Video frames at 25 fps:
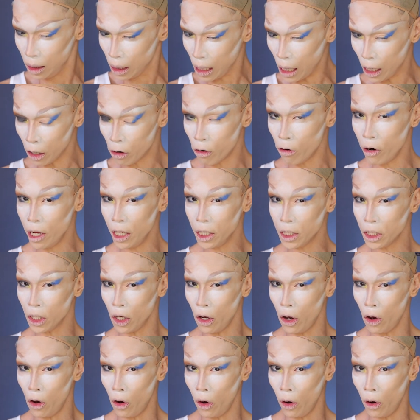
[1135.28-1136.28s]
Cut crease
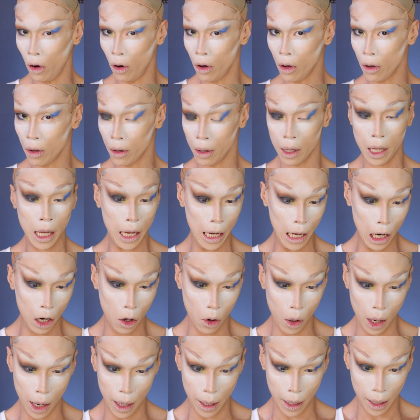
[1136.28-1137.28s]
or
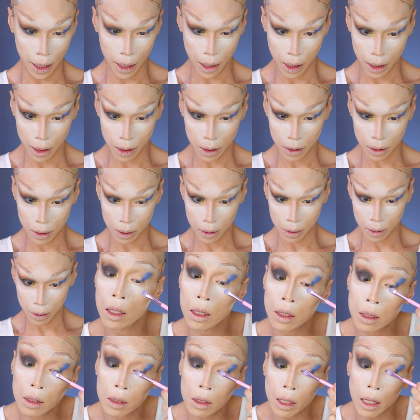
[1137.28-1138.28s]
halo eye?
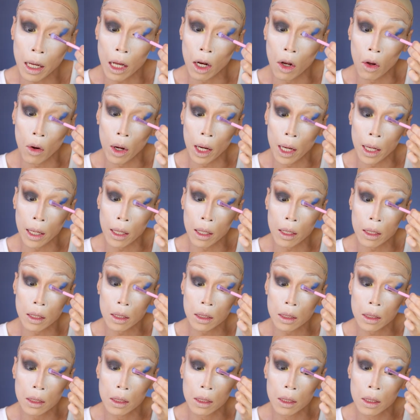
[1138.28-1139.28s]
Halo eye,
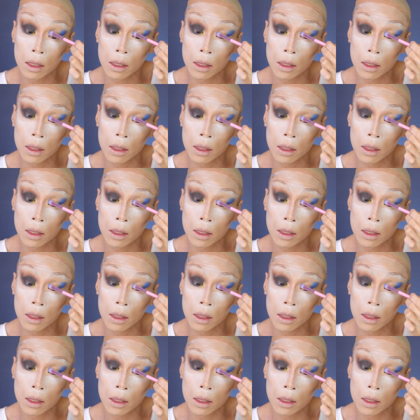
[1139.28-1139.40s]
please.